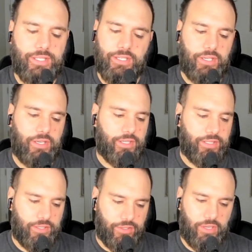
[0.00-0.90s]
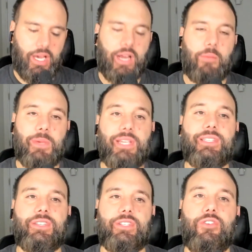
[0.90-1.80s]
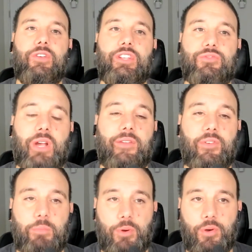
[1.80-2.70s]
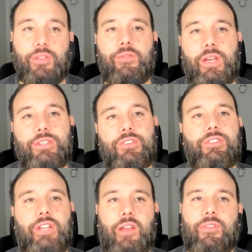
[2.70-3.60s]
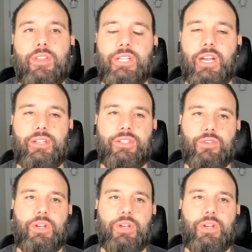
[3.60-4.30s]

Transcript: There's a lot of pieces to doing this right for both investors and for the tenants.